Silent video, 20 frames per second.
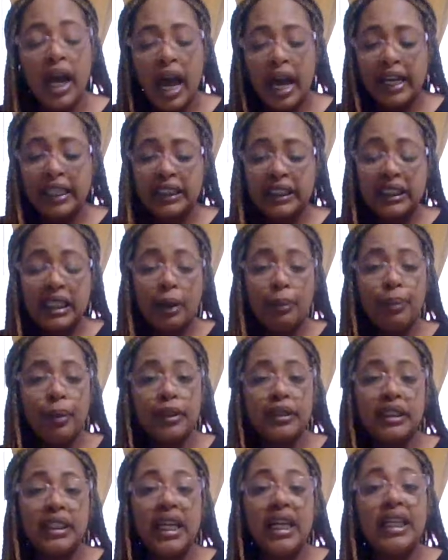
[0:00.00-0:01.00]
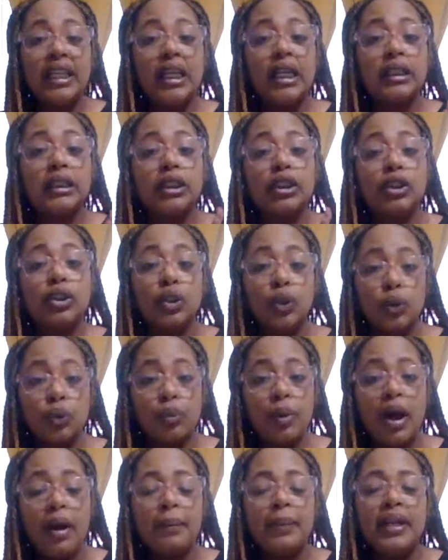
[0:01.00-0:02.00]
And this is the type person that does
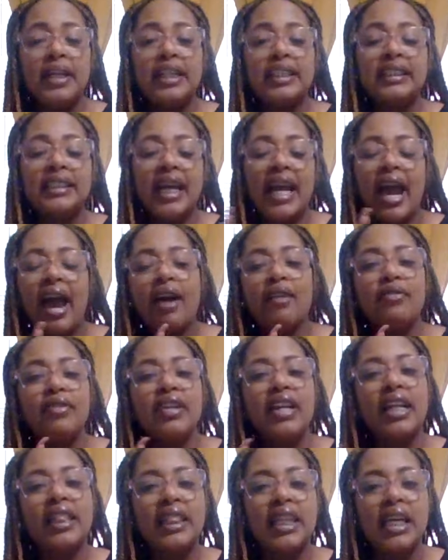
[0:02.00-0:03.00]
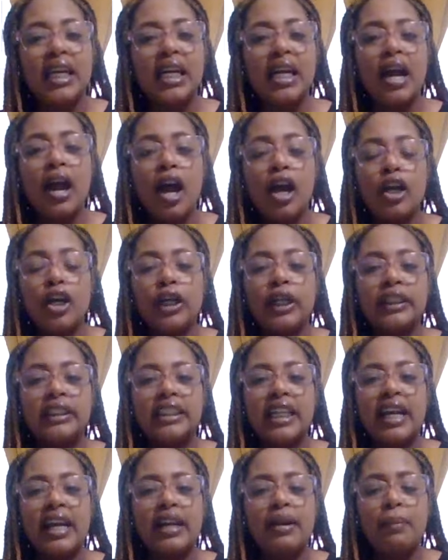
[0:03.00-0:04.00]
assume because they have nothing, you know what I'm
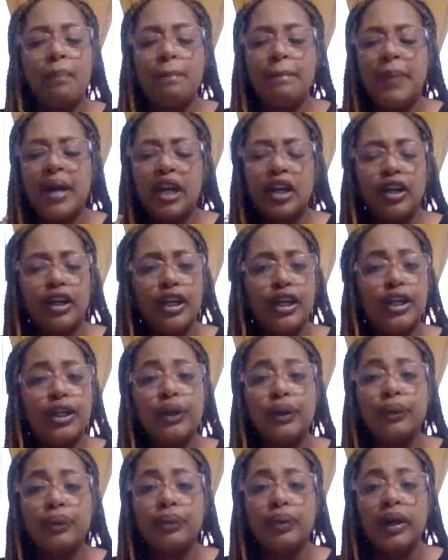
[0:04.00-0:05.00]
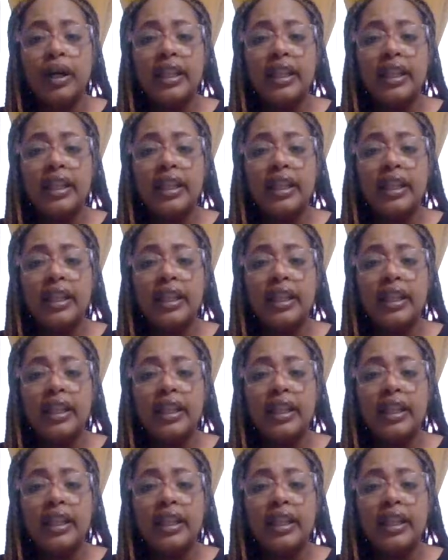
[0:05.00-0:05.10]
saying, better to do.